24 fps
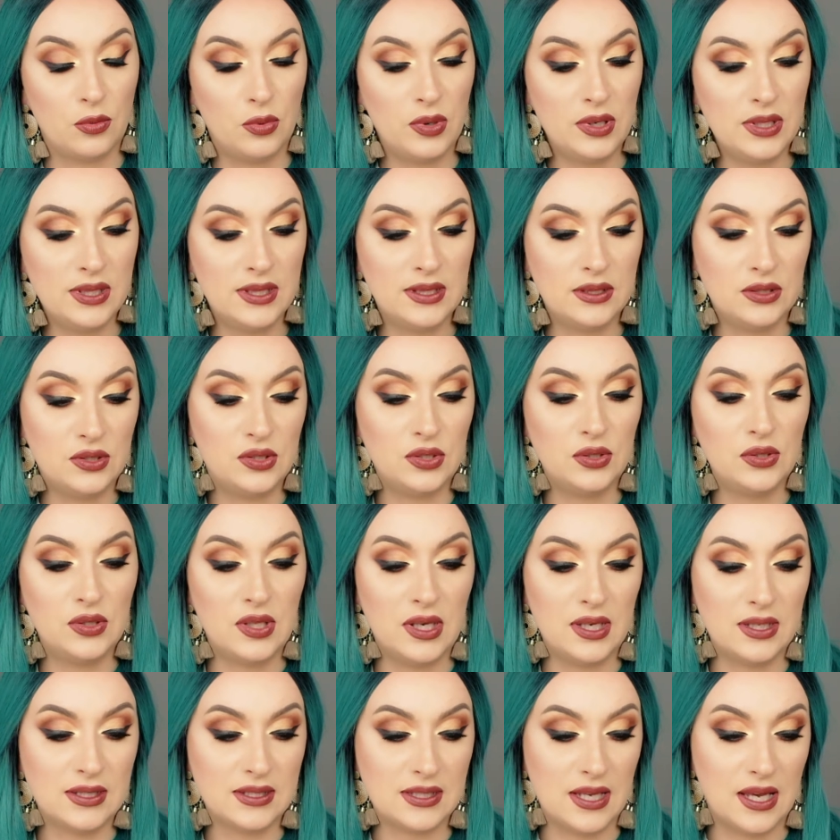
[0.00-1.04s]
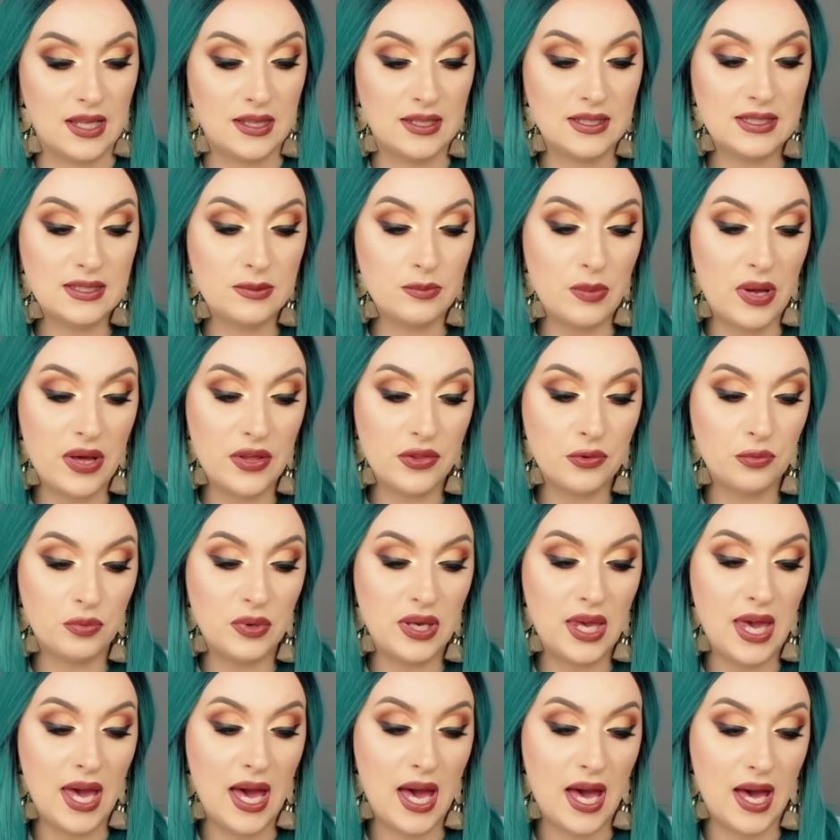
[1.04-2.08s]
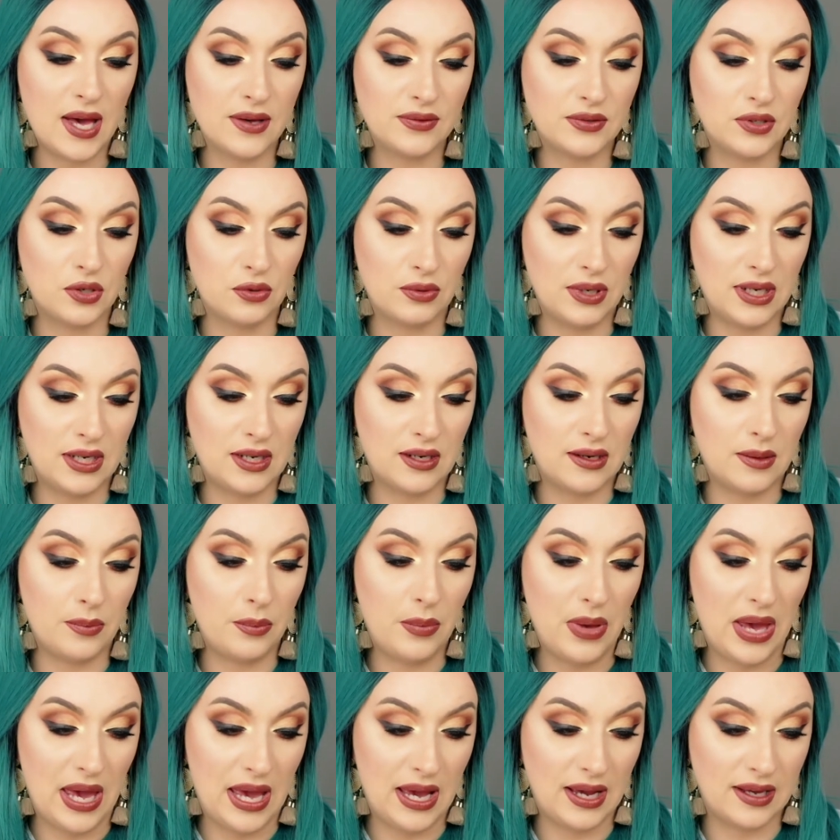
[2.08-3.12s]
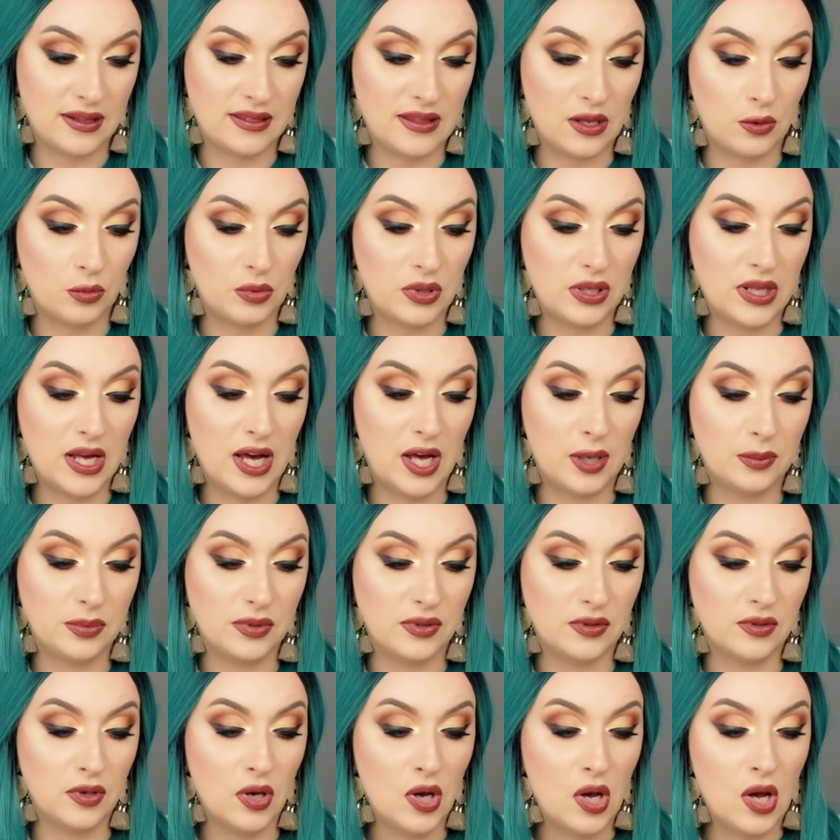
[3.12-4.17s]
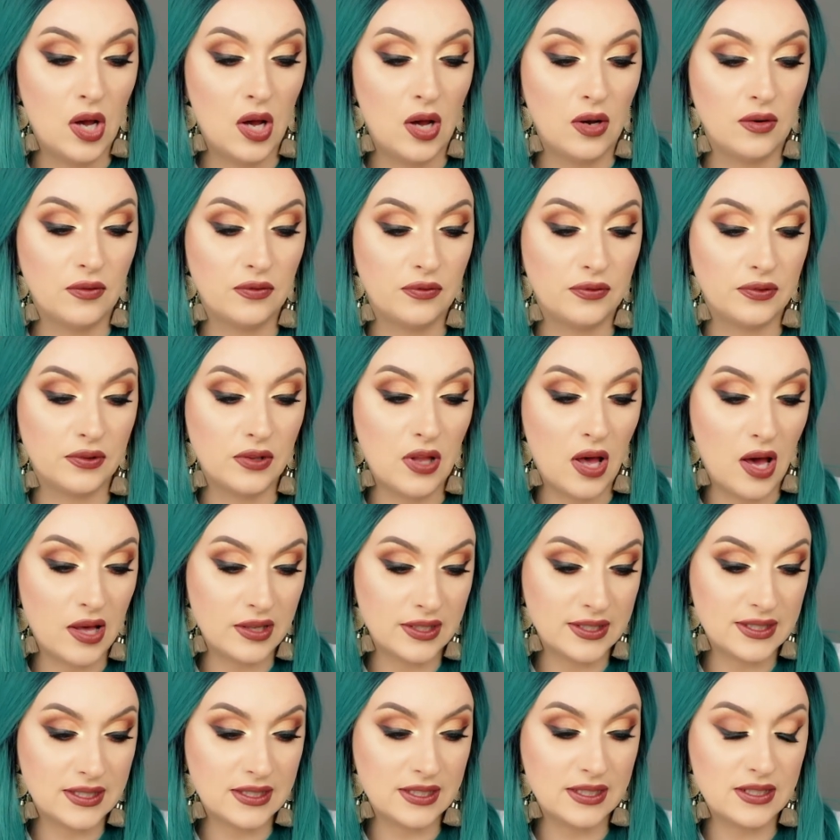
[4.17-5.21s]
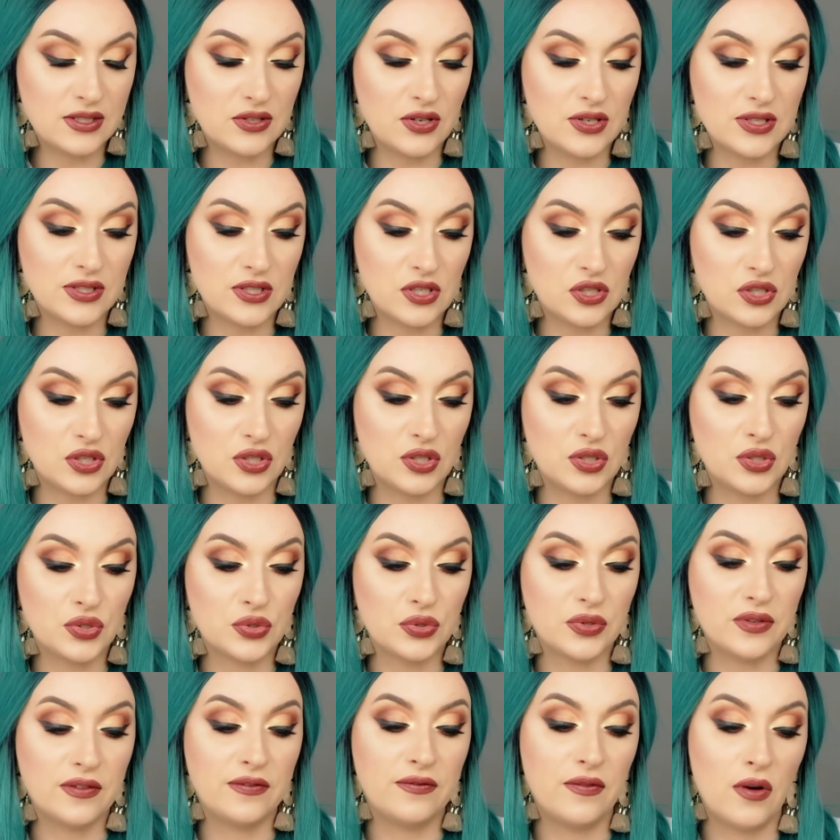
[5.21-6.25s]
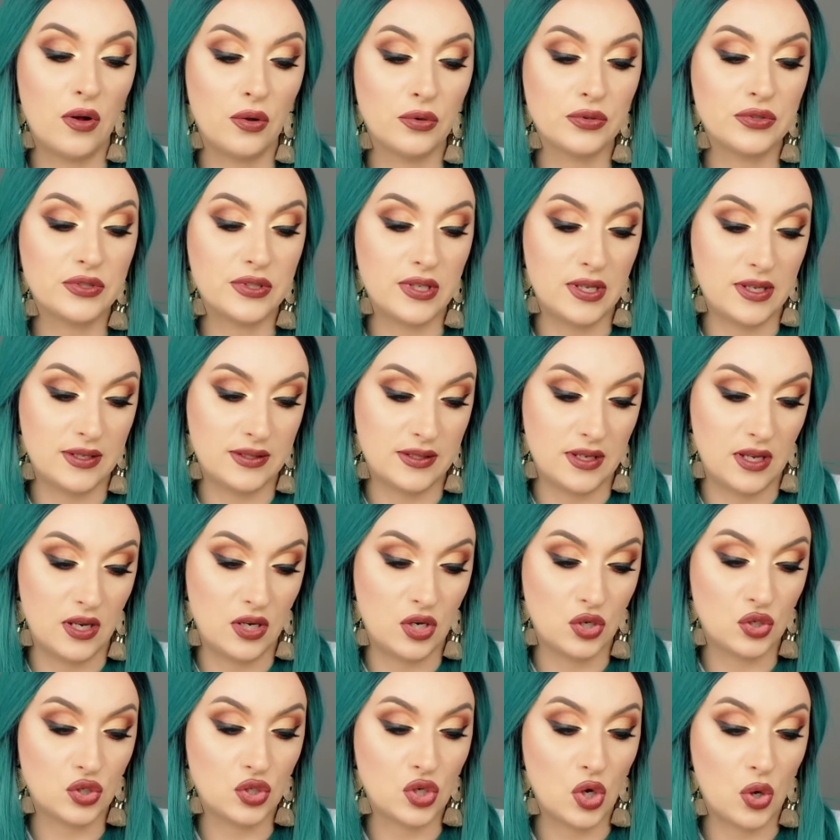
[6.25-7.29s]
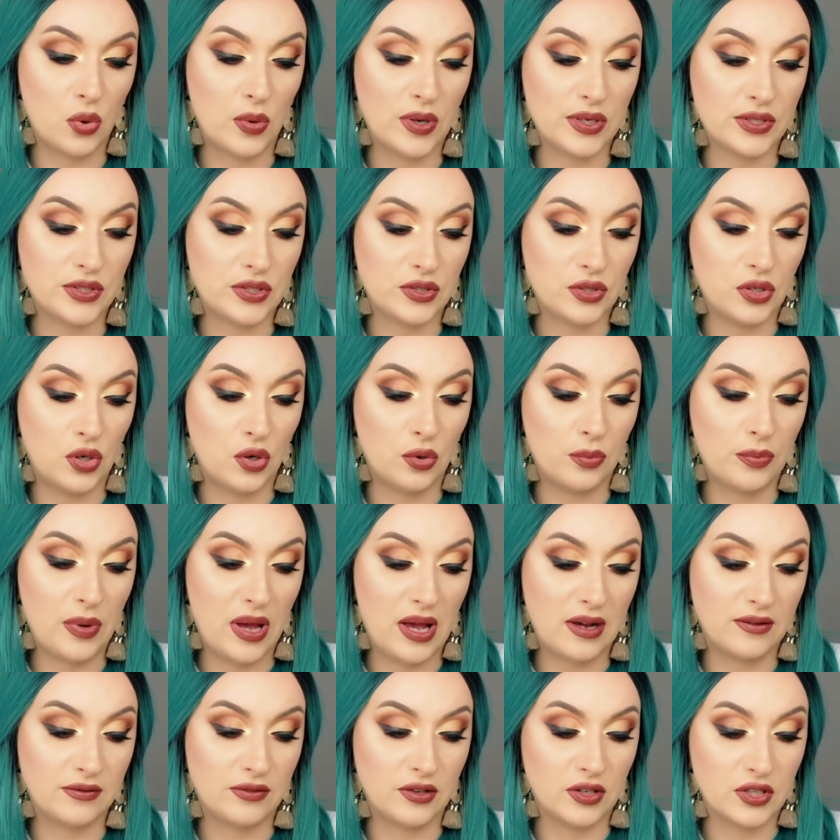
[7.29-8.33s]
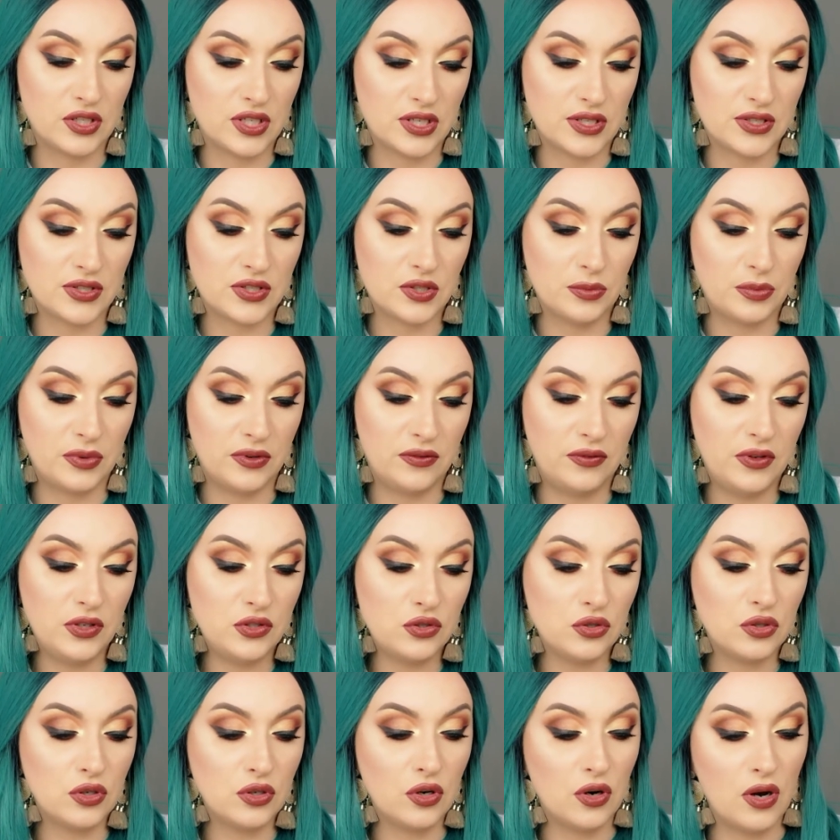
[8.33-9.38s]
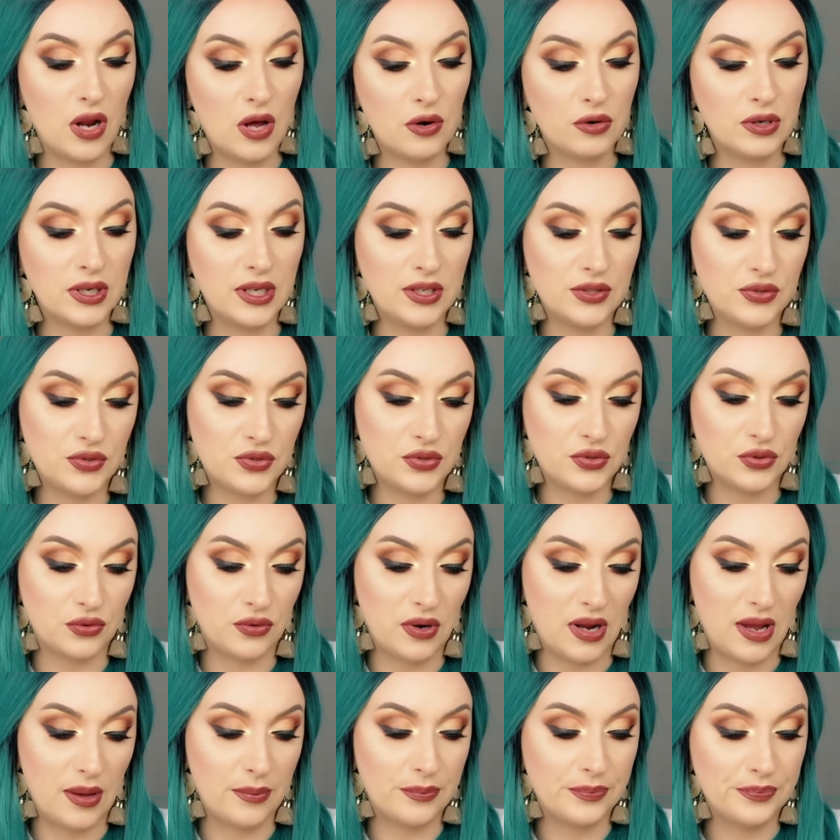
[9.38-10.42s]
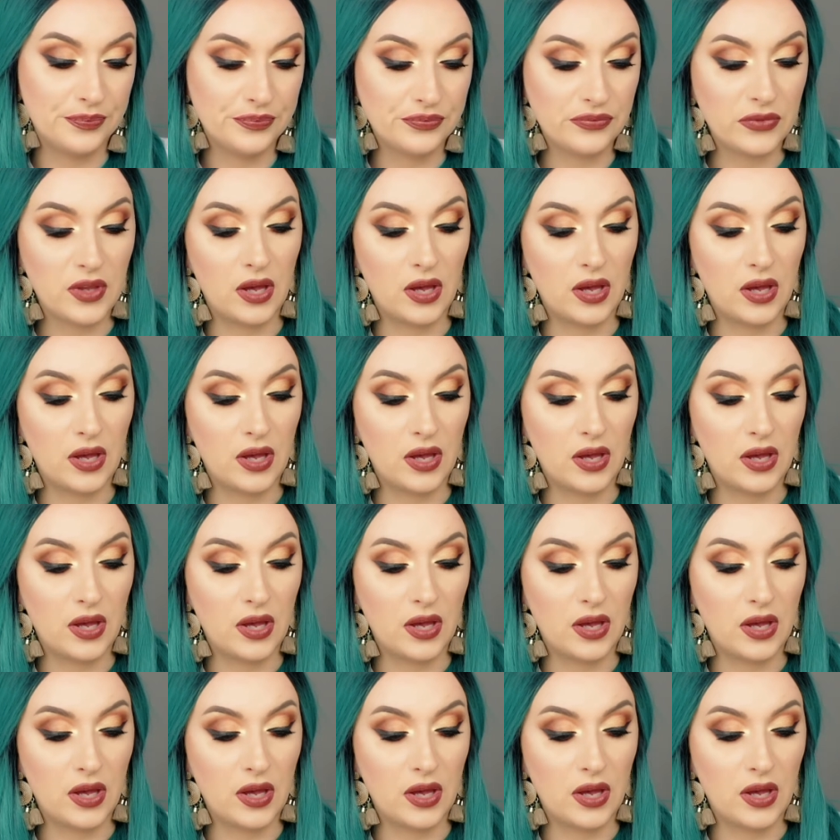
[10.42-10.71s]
what do they say? This month we have curated a bag that will help you flawlessly transition into the fall season. Show us your bag for a chance to be featured on our Instagram.